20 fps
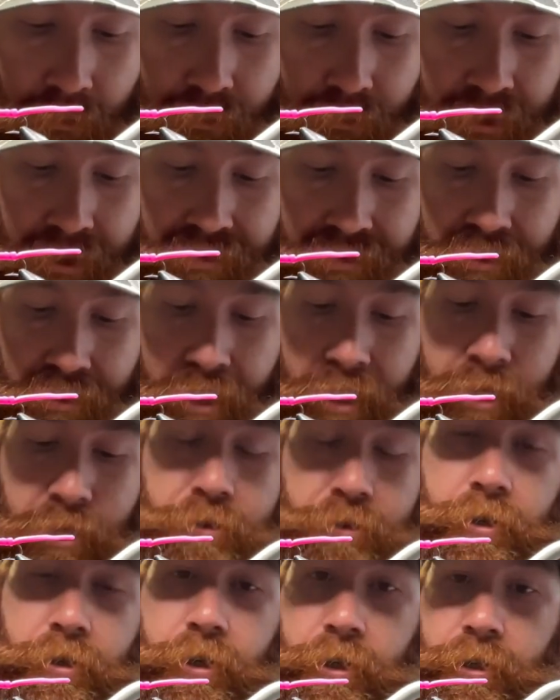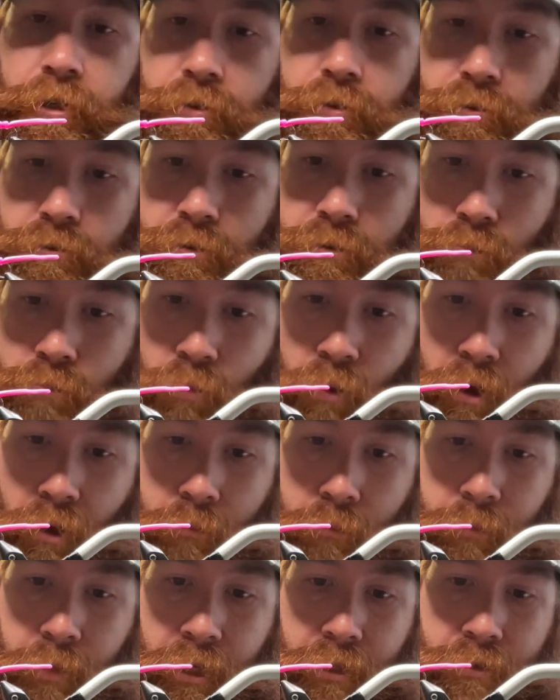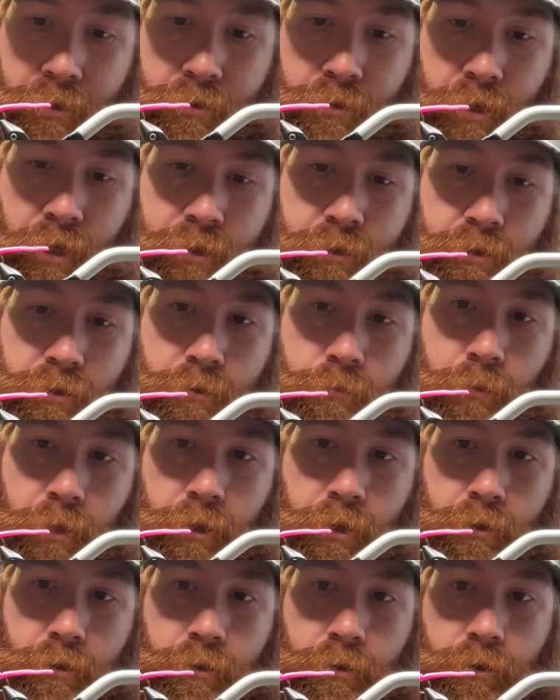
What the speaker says: Instead, you're going to use the water-based head cement.